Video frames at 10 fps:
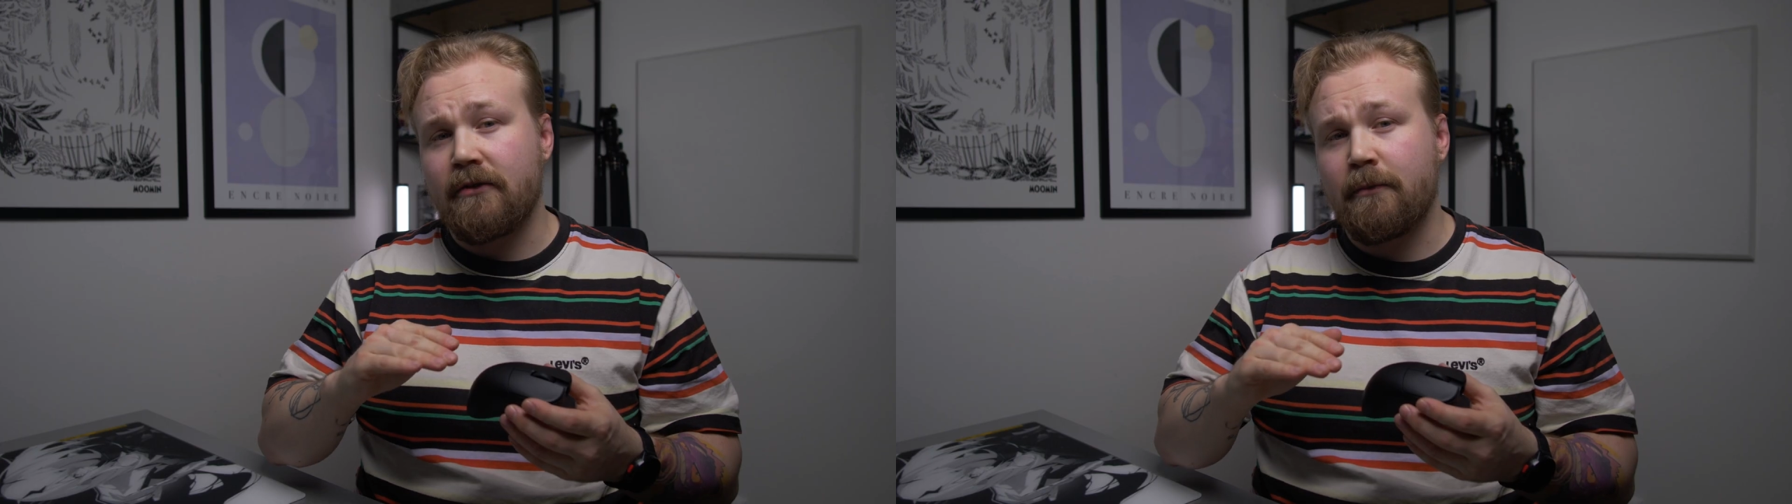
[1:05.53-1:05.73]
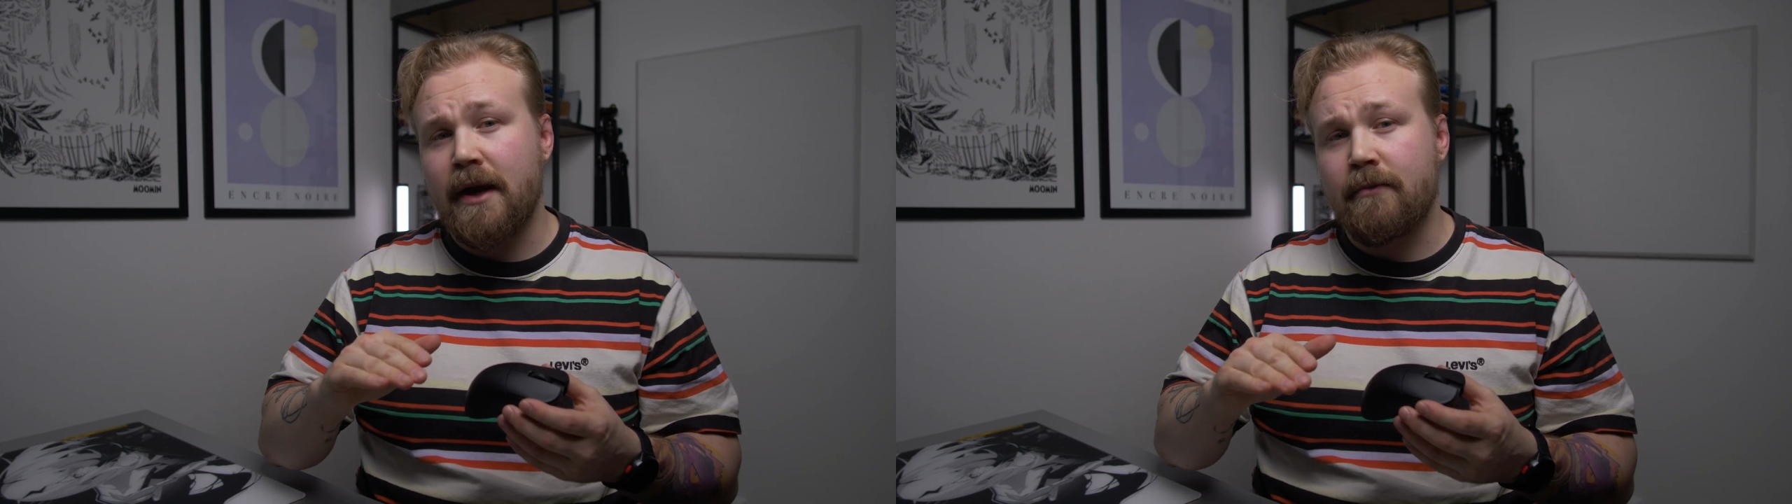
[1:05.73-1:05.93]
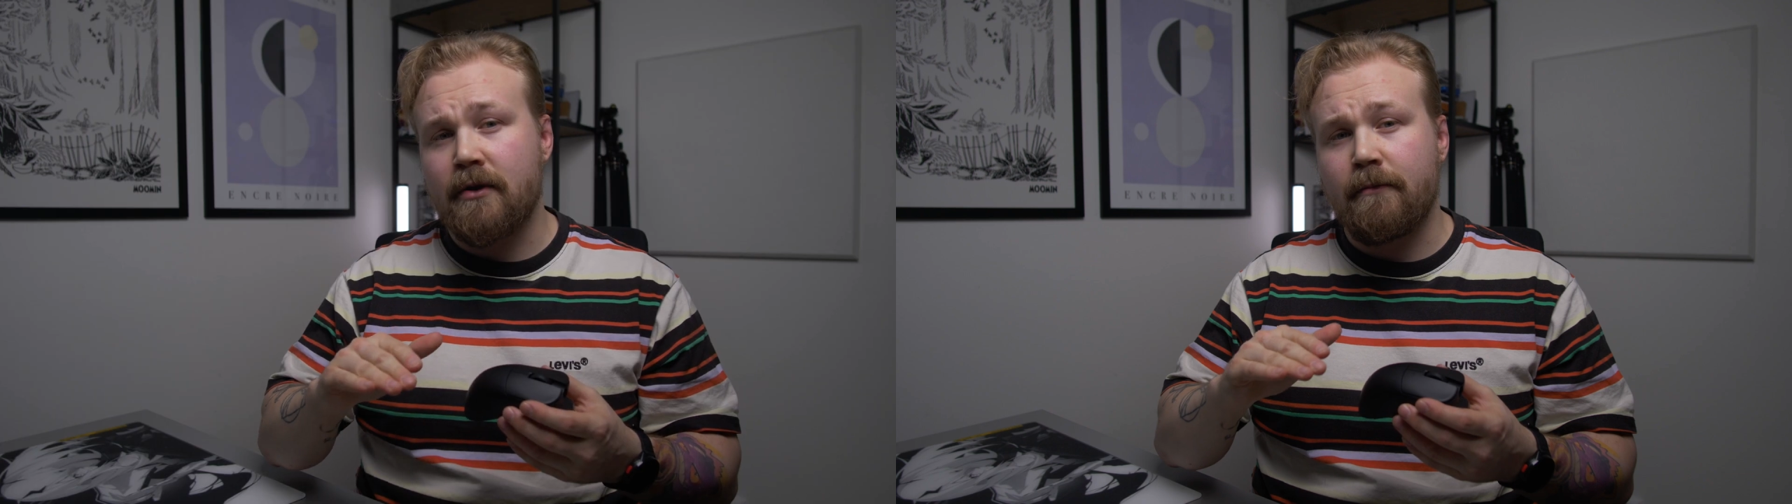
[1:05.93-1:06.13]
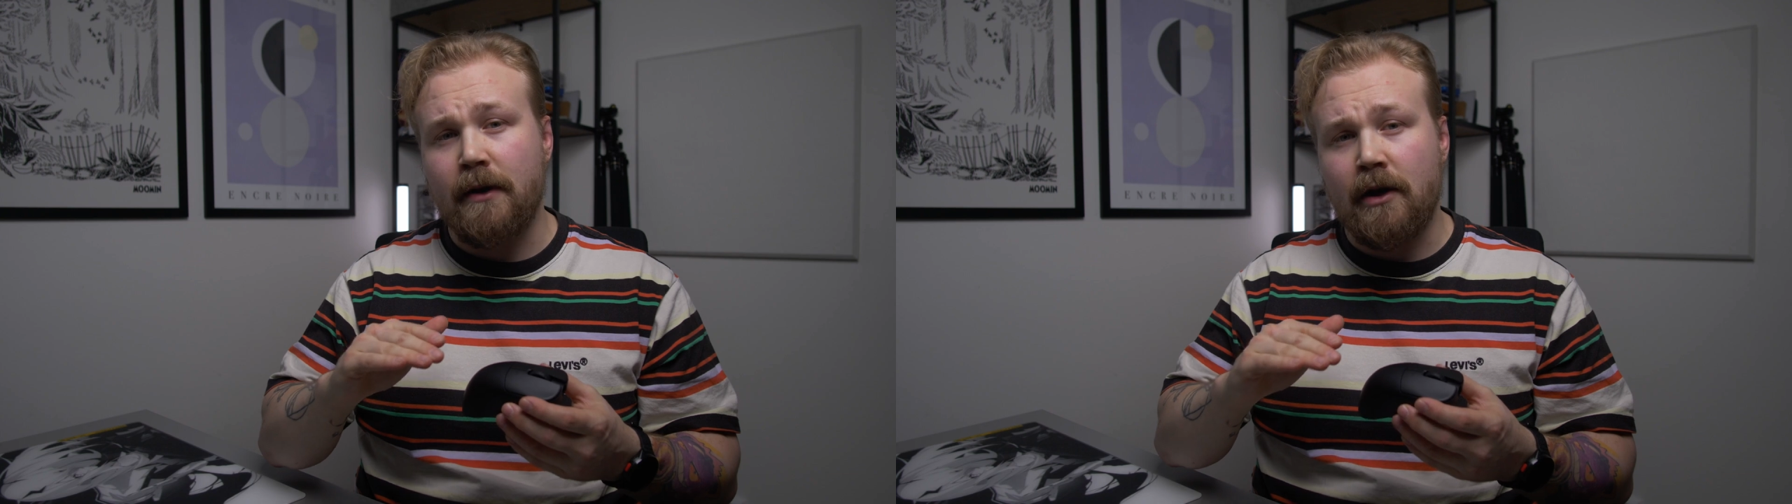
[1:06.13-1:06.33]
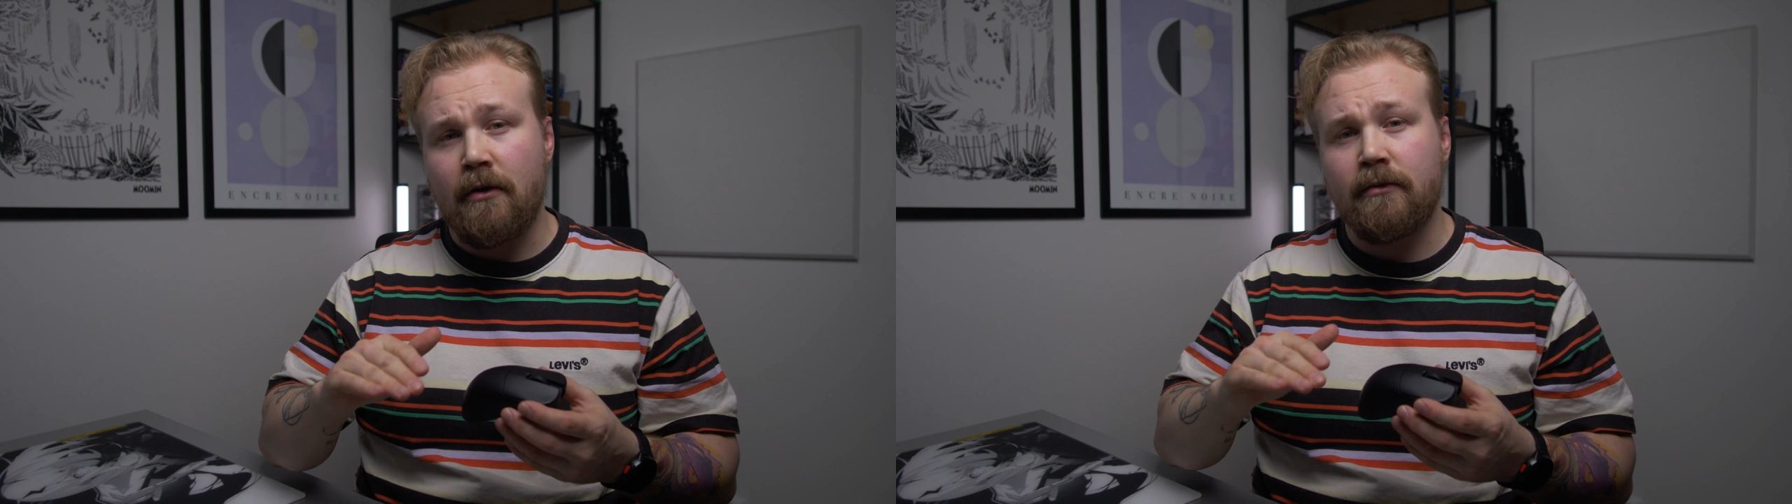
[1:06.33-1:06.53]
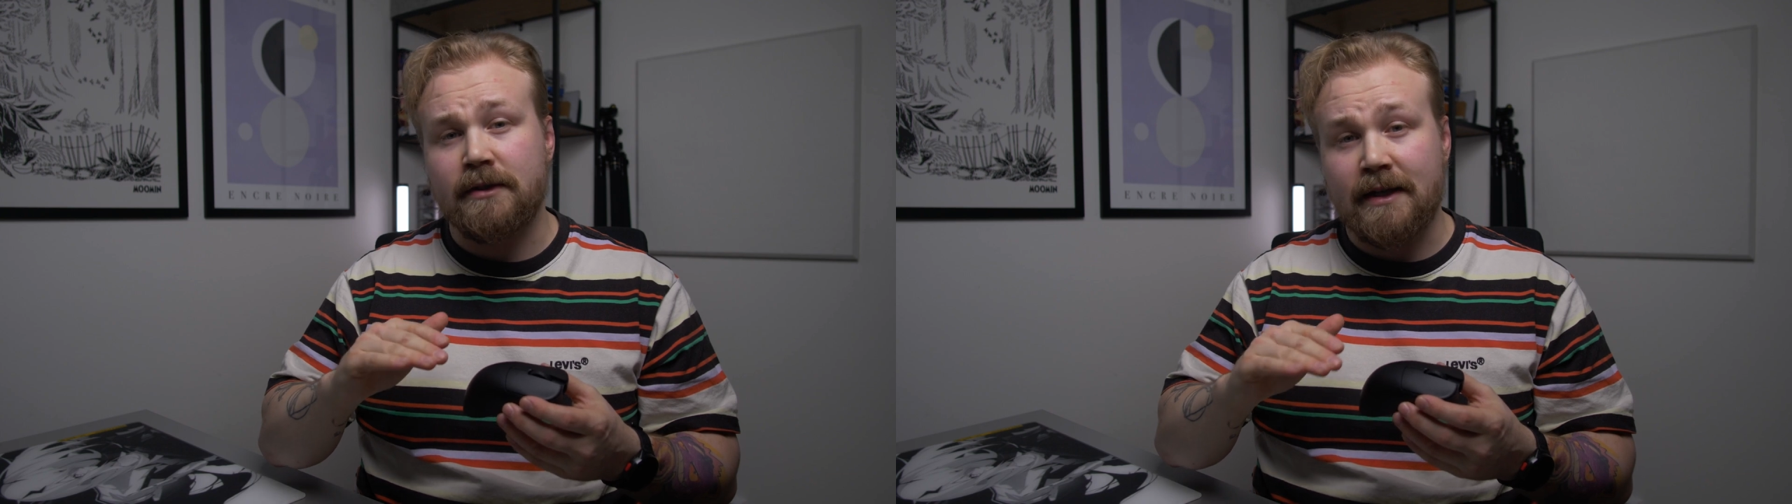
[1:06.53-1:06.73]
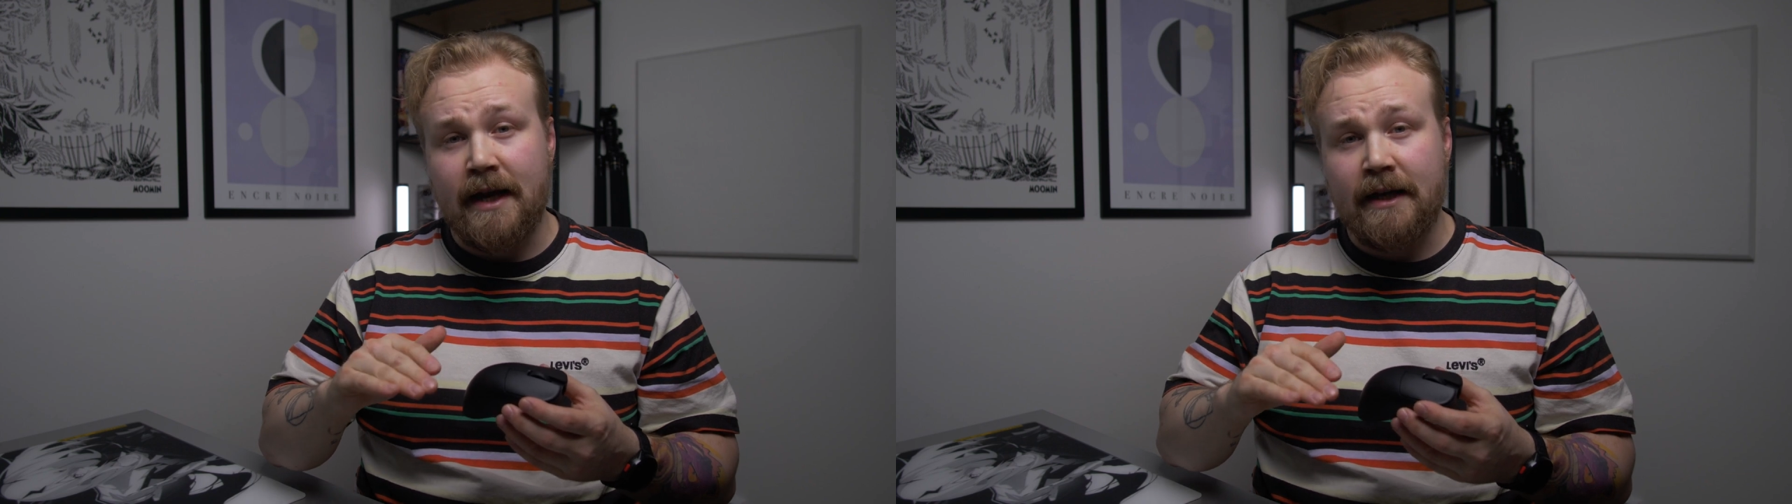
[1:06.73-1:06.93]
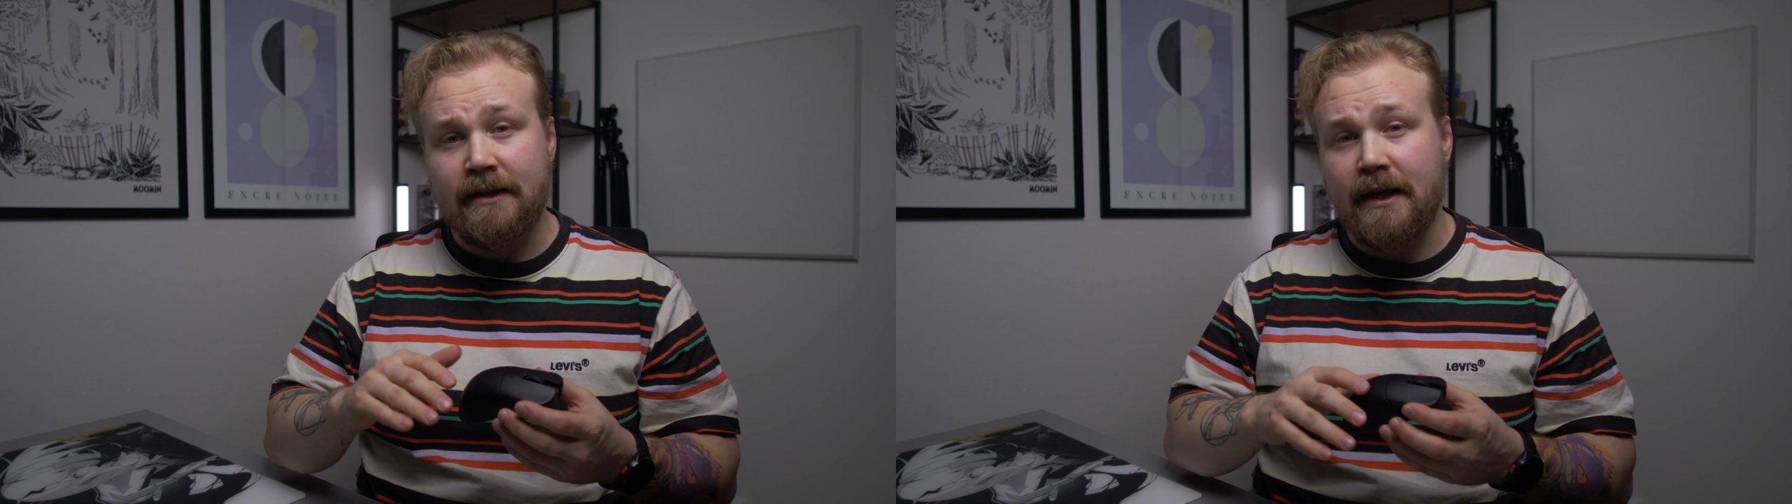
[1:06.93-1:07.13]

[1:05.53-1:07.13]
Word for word: of paper below the skate